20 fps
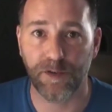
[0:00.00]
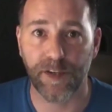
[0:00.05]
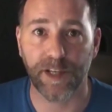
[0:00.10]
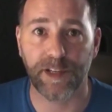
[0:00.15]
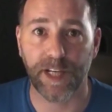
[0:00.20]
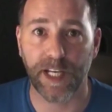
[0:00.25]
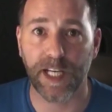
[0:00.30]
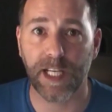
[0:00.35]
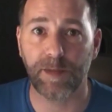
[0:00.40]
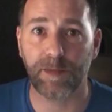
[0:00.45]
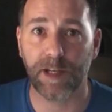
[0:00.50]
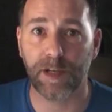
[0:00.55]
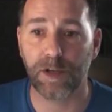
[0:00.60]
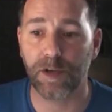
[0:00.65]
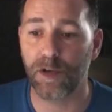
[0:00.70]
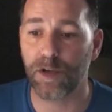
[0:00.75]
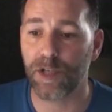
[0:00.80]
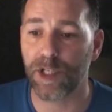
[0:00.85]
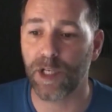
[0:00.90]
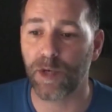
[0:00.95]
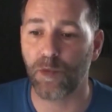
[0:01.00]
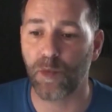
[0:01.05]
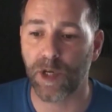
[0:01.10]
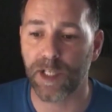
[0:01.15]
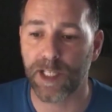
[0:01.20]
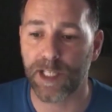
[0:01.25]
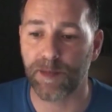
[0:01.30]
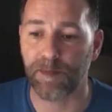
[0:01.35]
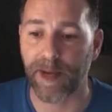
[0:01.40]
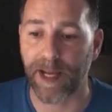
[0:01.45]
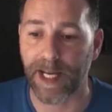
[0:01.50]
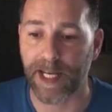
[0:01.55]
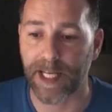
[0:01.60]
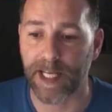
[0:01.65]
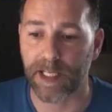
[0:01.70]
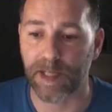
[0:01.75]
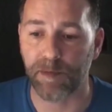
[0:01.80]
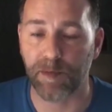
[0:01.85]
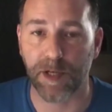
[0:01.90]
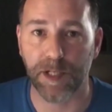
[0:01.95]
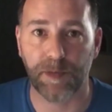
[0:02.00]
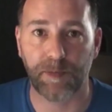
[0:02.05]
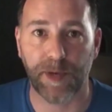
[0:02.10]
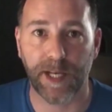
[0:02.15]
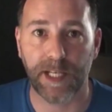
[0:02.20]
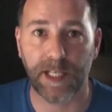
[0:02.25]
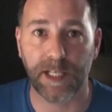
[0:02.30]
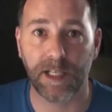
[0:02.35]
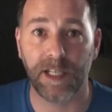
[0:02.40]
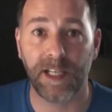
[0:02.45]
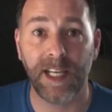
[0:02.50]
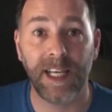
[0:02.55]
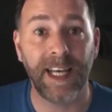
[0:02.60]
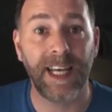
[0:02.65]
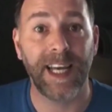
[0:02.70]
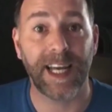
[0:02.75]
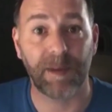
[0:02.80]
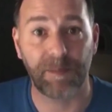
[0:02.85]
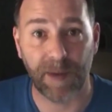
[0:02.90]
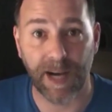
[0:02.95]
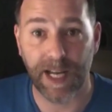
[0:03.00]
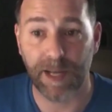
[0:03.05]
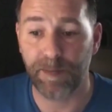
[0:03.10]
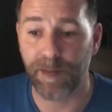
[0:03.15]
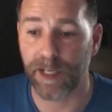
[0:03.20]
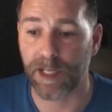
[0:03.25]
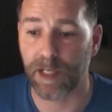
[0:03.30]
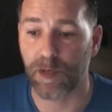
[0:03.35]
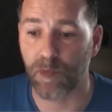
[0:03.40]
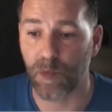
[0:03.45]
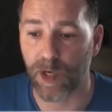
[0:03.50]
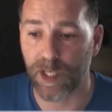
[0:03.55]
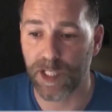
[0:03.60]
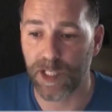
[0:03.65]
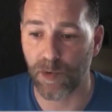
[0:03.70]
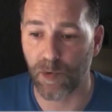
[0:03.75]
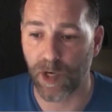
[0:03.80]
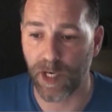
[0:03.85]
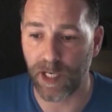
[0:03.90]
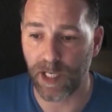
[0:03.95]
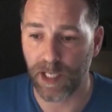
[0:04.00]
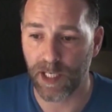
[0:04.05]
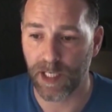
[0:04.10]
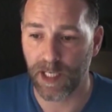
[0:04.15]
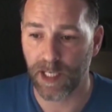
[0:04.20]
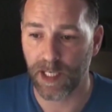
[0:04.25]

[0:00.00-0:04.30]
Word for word: If you're thinking about coaching, one to many is much better, in my opinion, one to one.